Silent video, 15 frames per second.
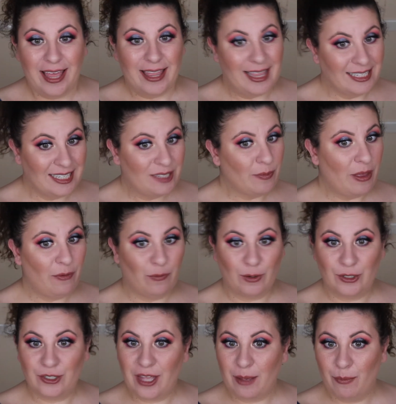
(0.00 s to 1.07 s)
this is my
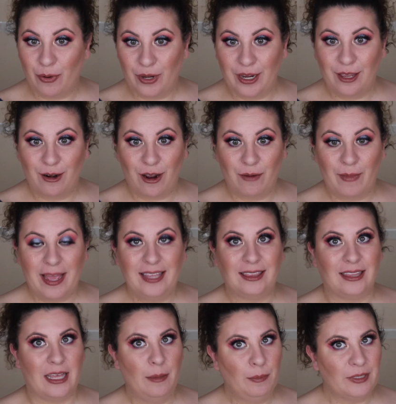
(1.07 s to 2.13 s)
first time putting it on my
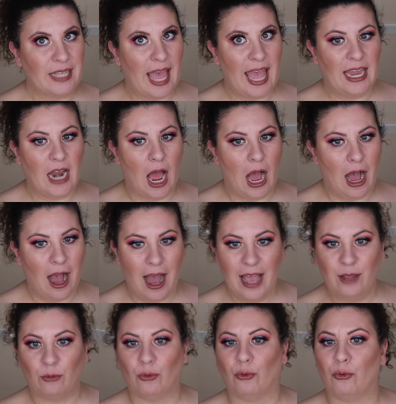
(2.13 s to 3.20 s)
lips, and
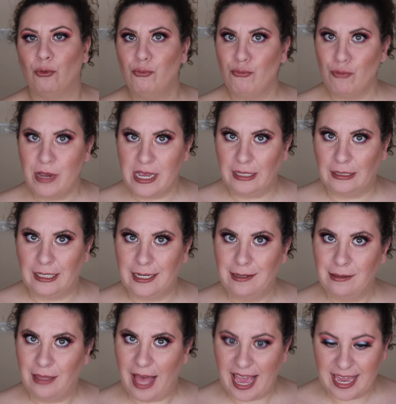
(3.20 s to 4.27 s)
I really
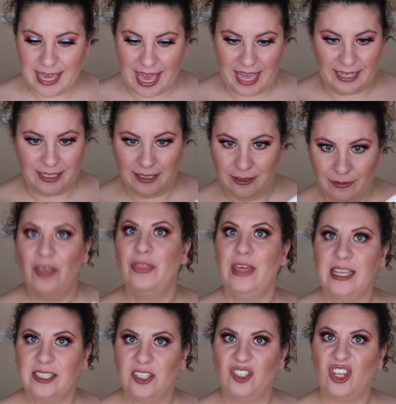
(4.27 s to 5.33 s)
like it.
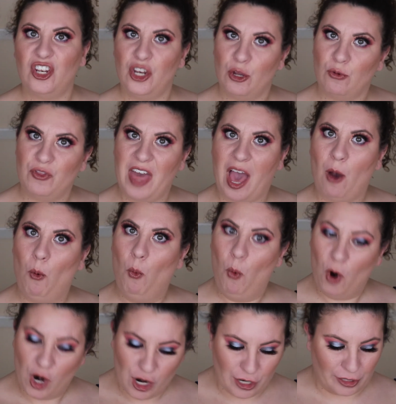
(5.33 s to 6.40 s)
This is a nude that
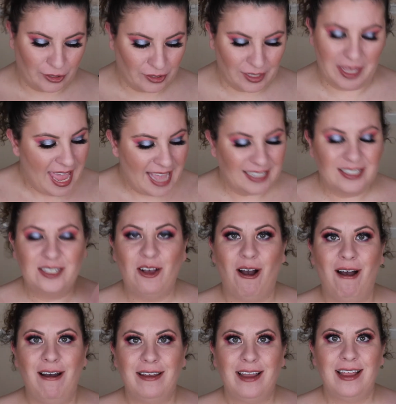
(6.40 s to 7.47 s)
works. It's
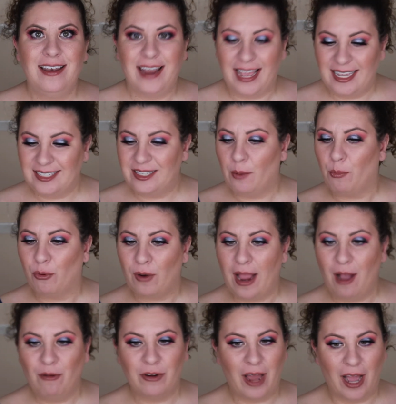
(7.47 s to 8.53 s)
got a nice
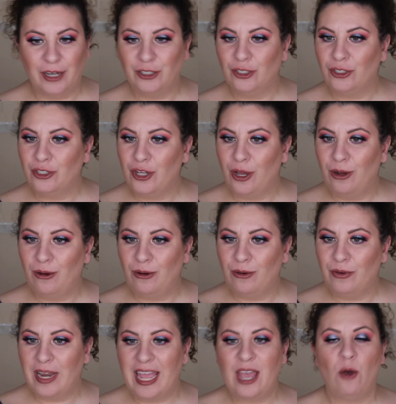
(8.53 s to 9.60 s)
brown
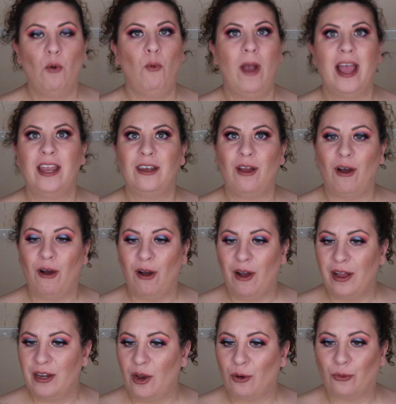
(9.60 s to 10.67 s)
undertone. It went
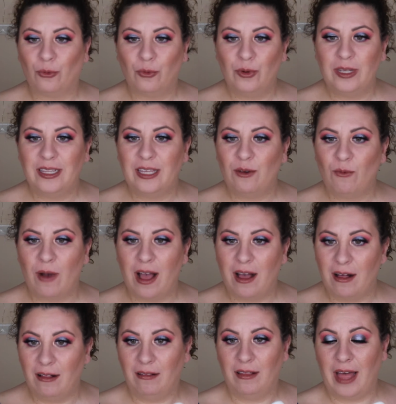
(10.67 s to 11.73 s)
on really
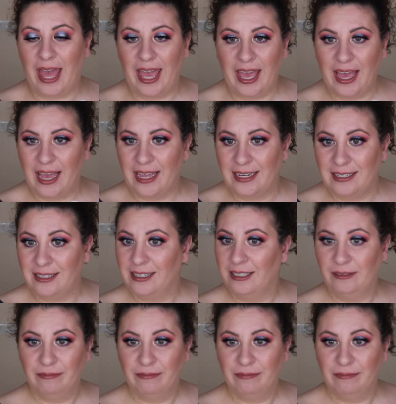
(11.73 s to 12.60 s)
well, and